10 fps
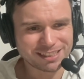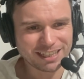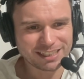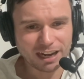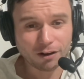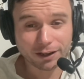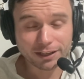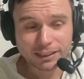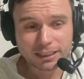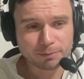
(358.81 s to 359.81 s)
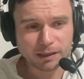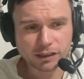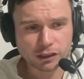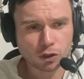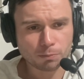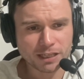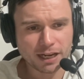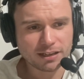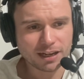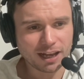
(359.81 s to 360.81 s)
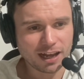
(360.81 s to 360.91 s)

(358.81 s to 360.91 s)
Dennis Hauger has been in the top 10